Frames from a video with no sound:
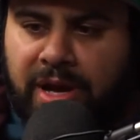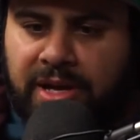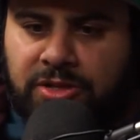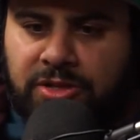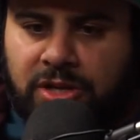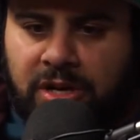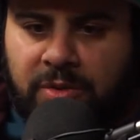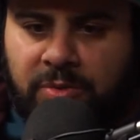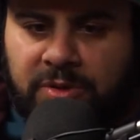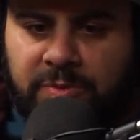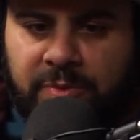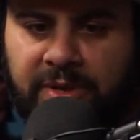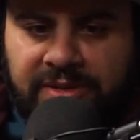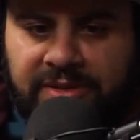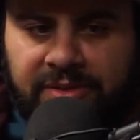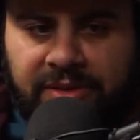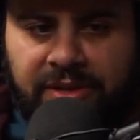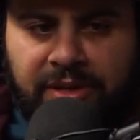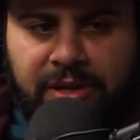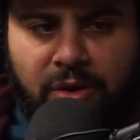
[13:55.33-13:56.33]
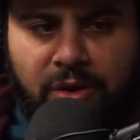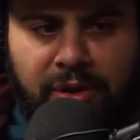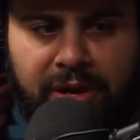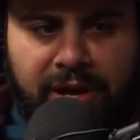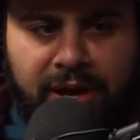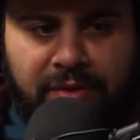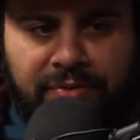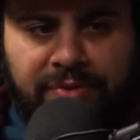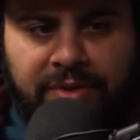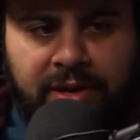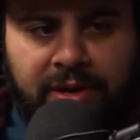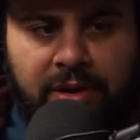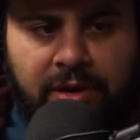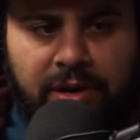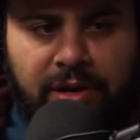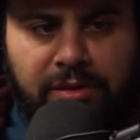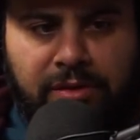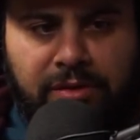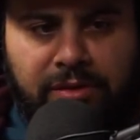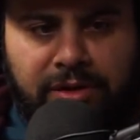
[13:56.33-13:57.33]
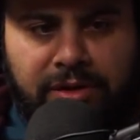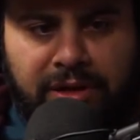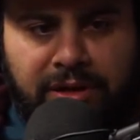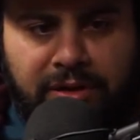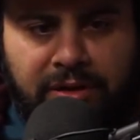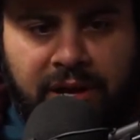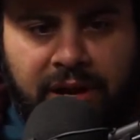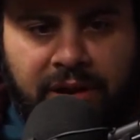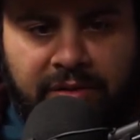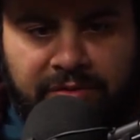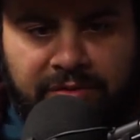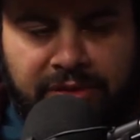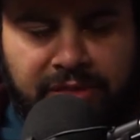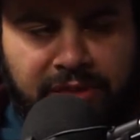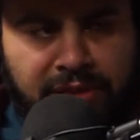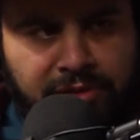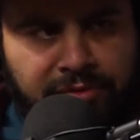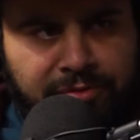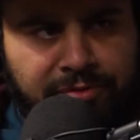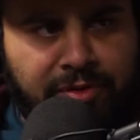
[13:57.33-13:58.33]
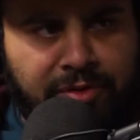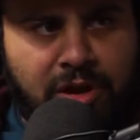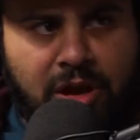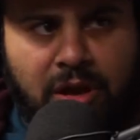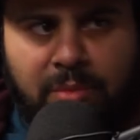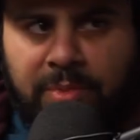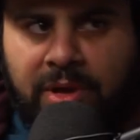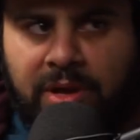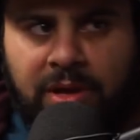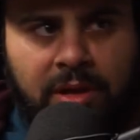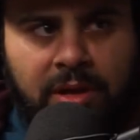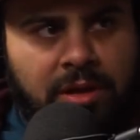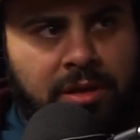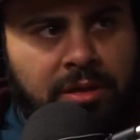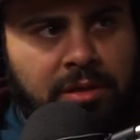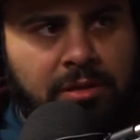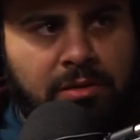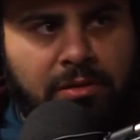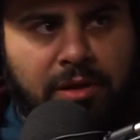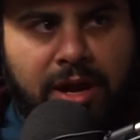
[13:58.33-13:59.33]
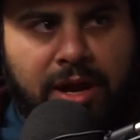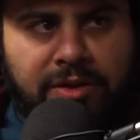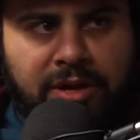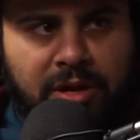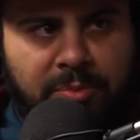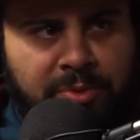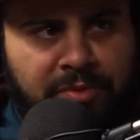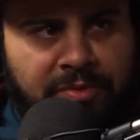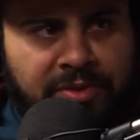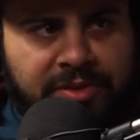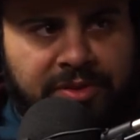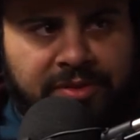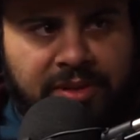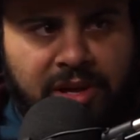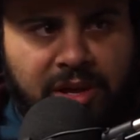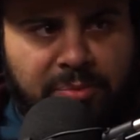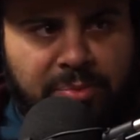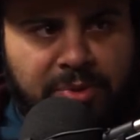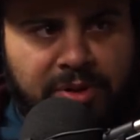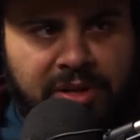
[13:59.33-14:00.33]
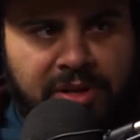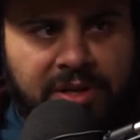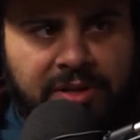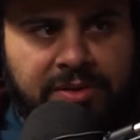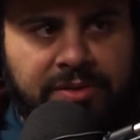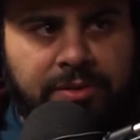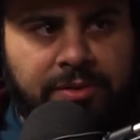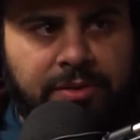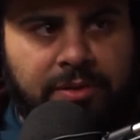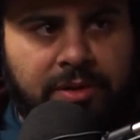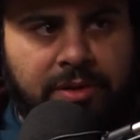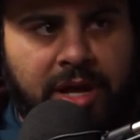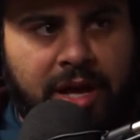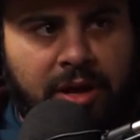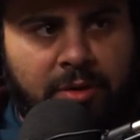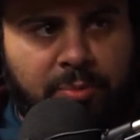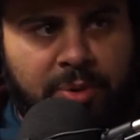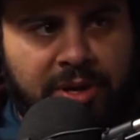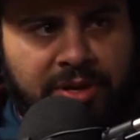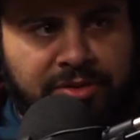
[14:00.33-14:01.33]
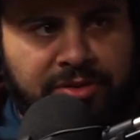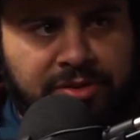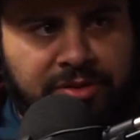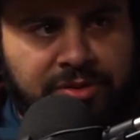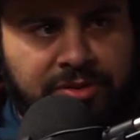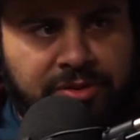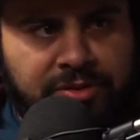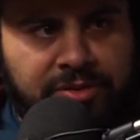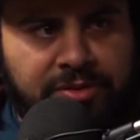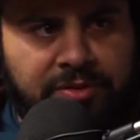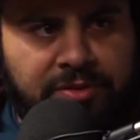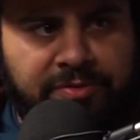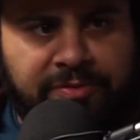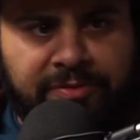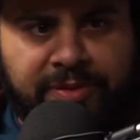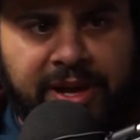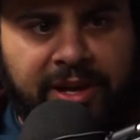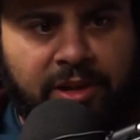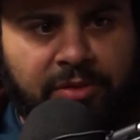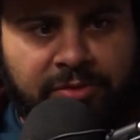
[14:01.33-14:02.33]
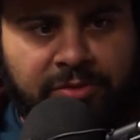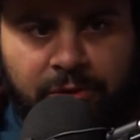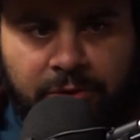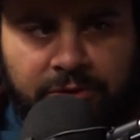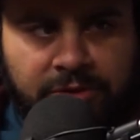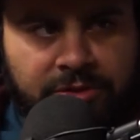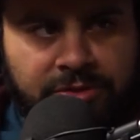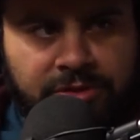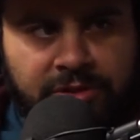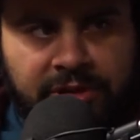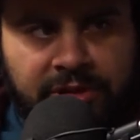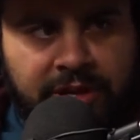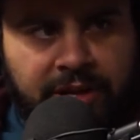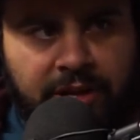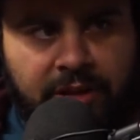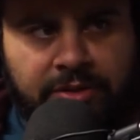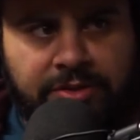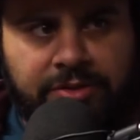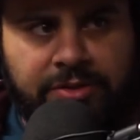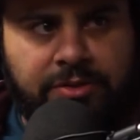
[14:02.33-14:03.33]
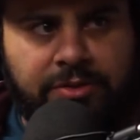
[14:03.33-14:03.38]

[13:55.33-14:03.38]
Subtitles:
And my job was basically going out there and learning everything from the ground up of this company to how patients' file folders are